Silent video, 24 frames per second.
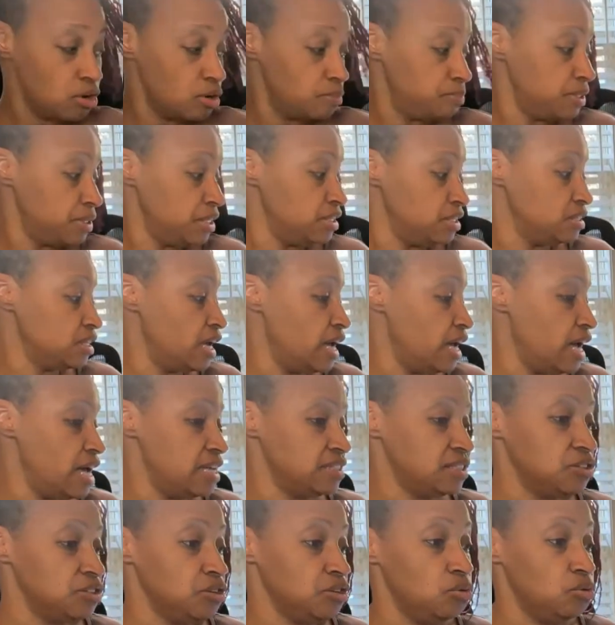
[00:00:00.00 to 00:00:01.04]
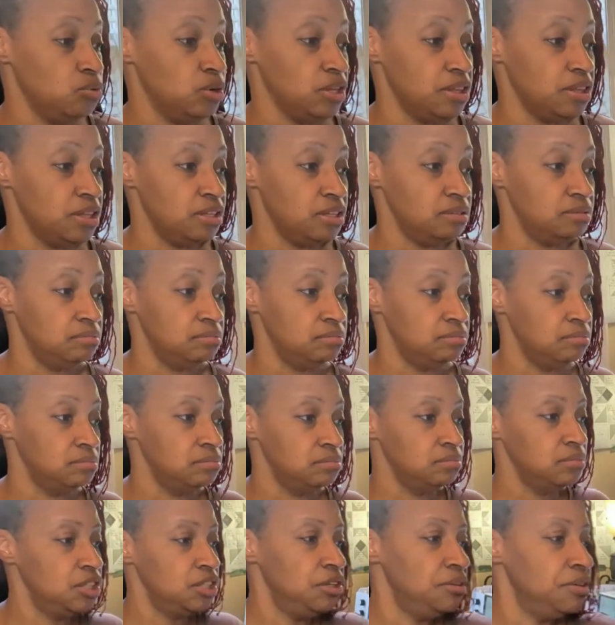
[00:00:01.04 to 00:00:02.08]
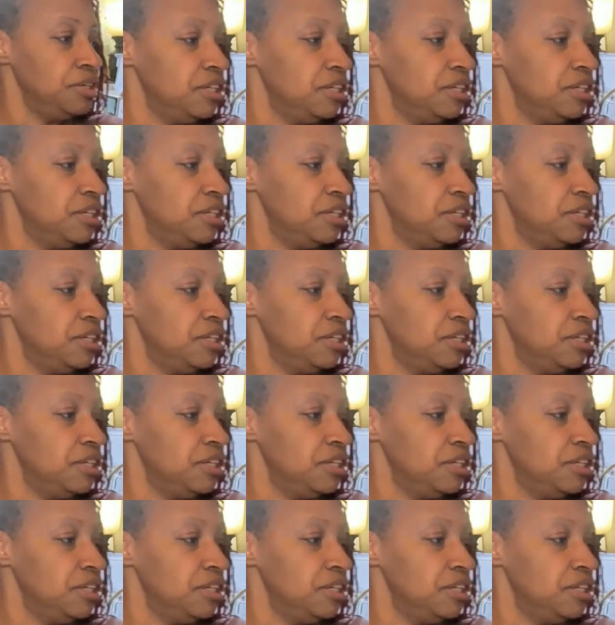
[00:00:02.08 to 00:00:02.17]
piece that has to go with it. Here it